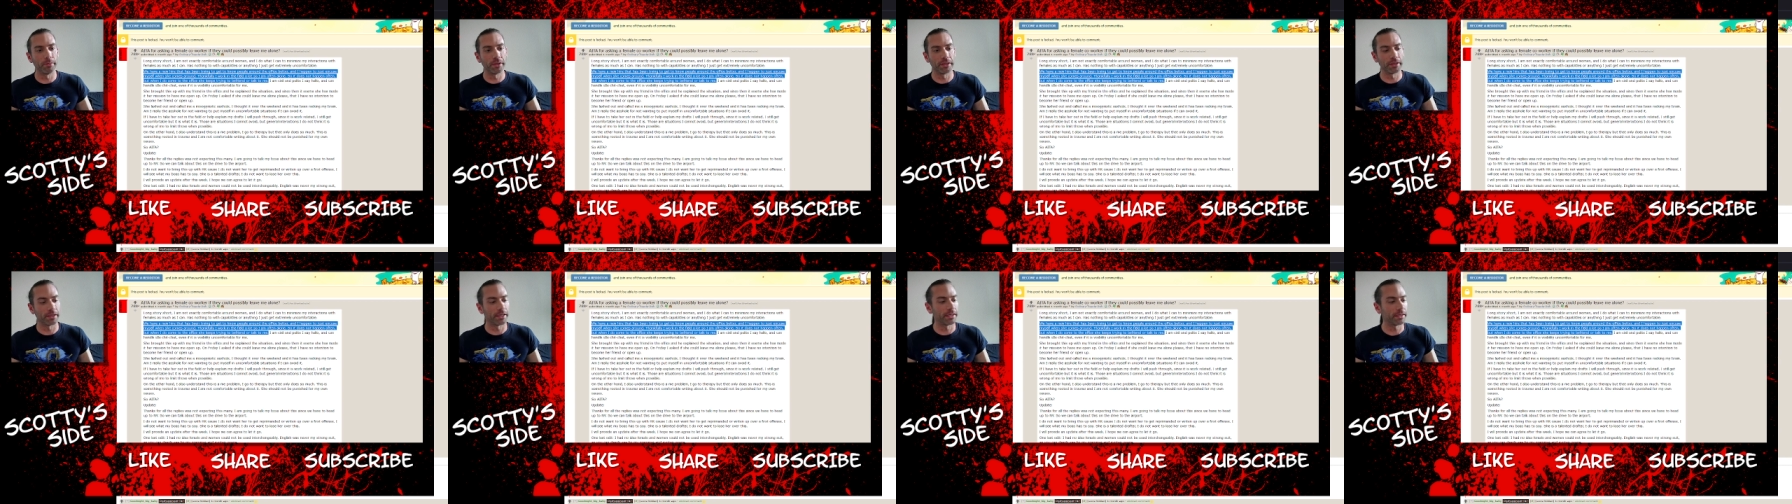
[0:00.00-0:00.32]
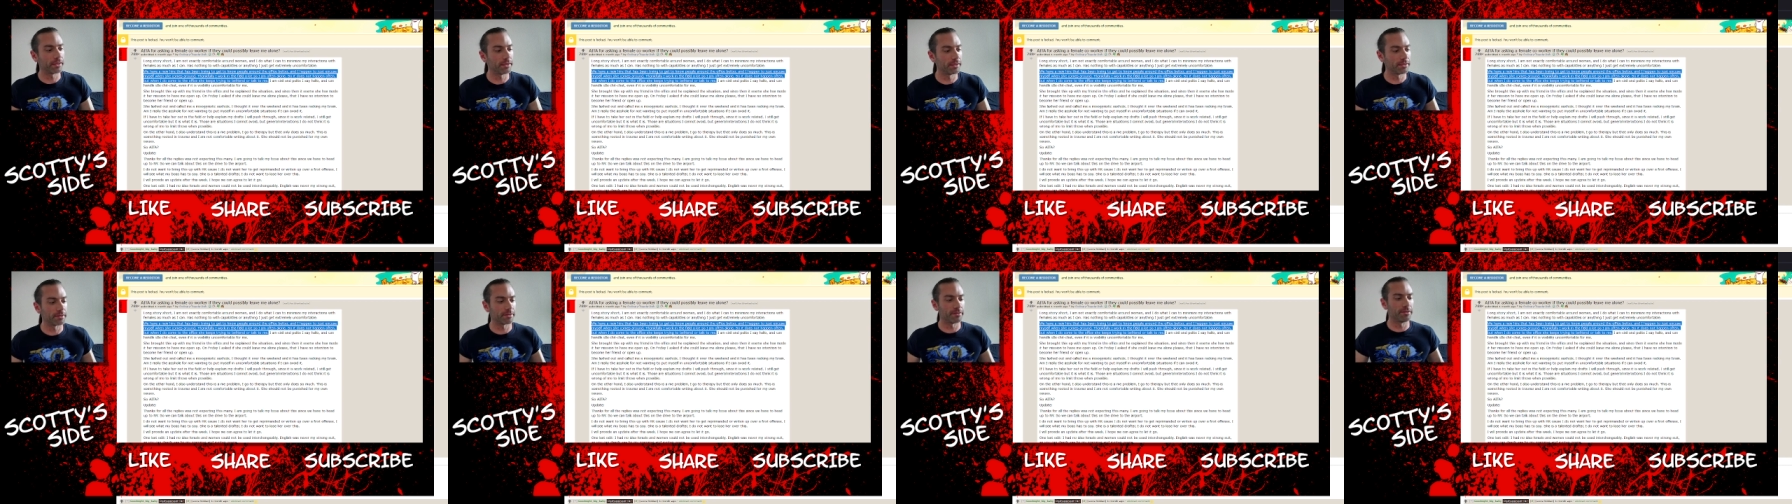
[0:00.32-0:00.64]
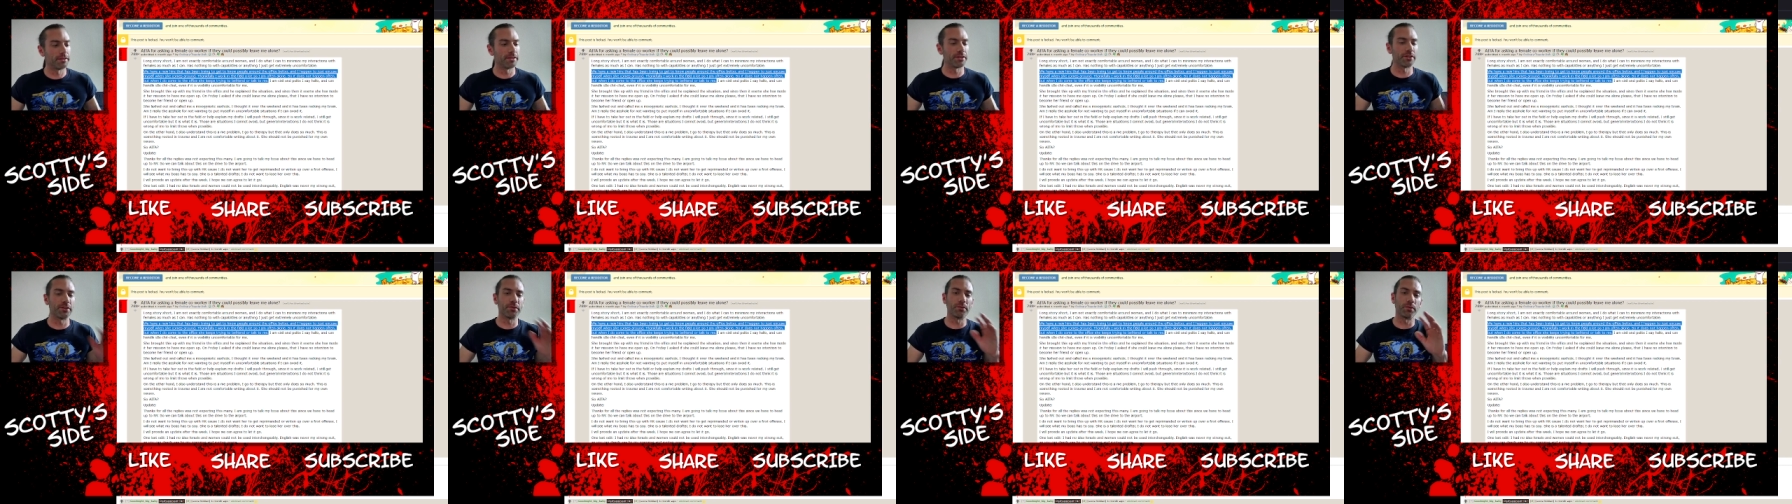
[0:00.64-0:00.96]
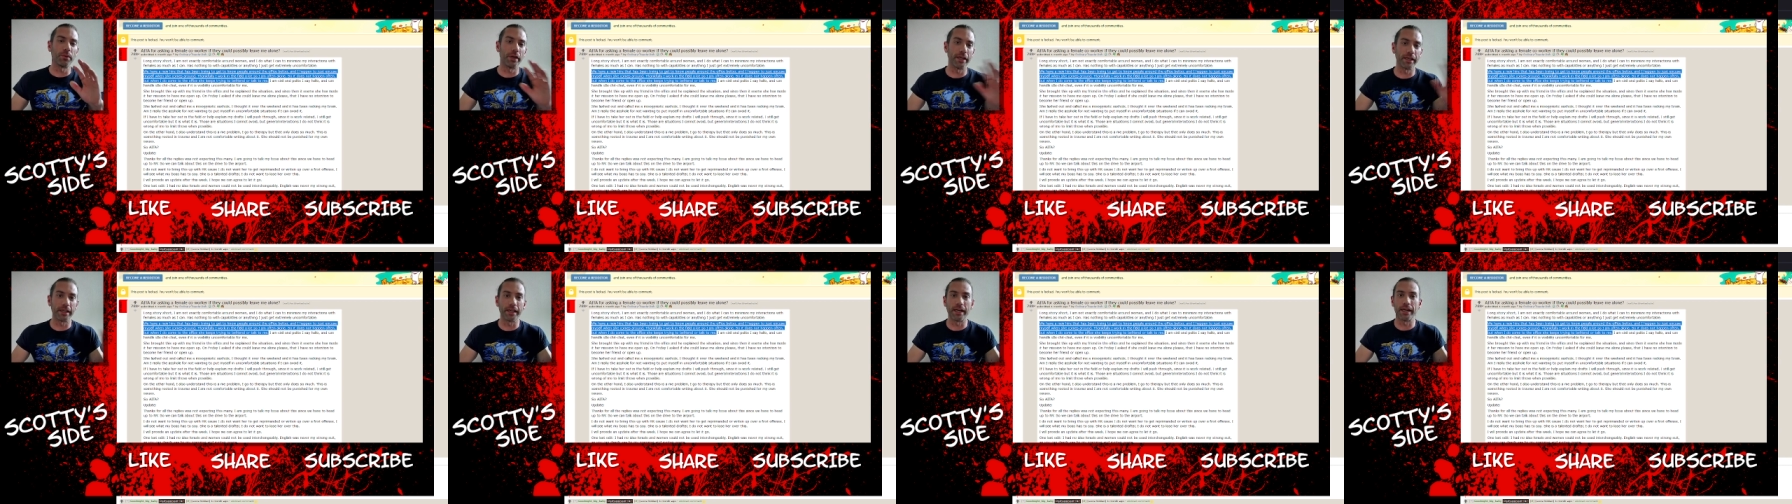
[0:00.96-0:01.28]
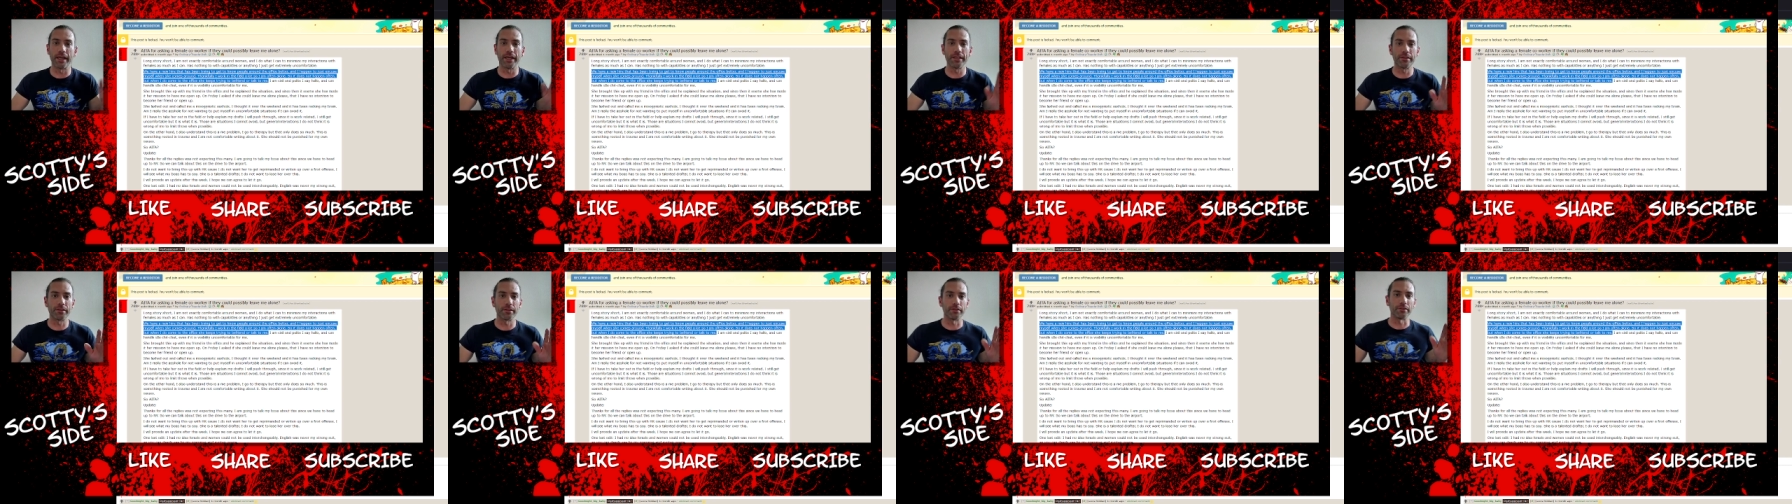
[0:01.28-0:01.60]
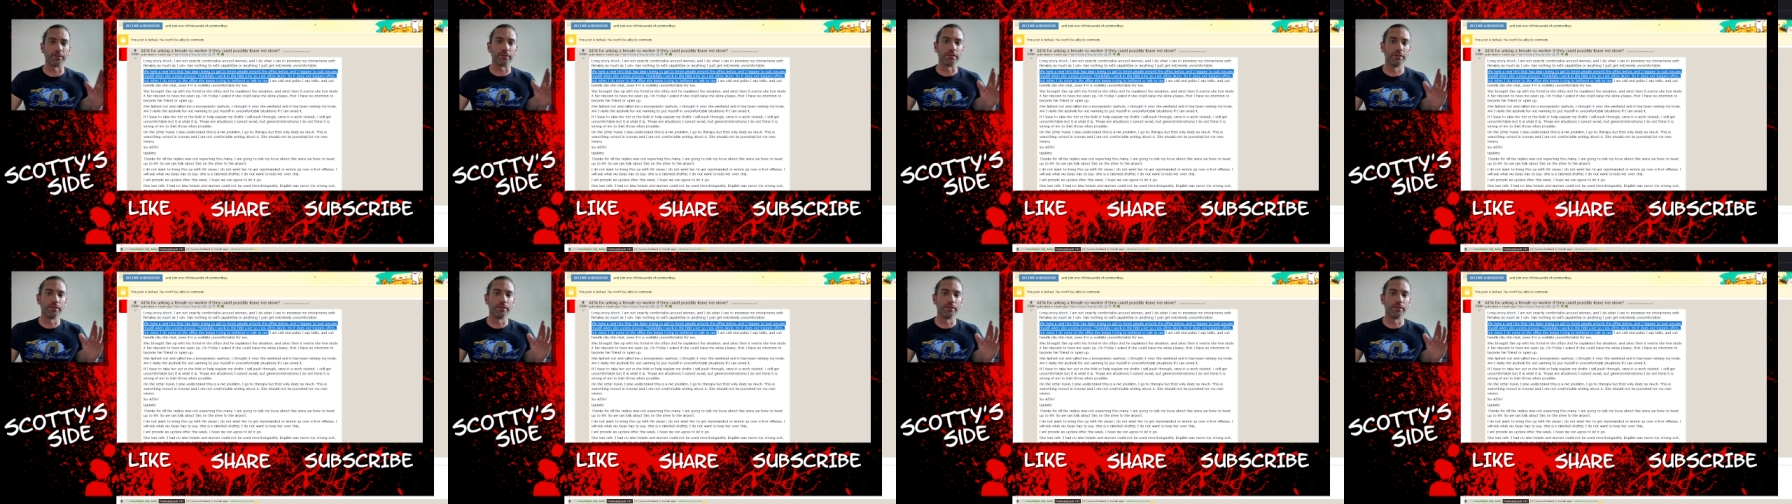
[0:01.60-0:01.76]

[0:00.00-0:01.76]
like this. This is why guys and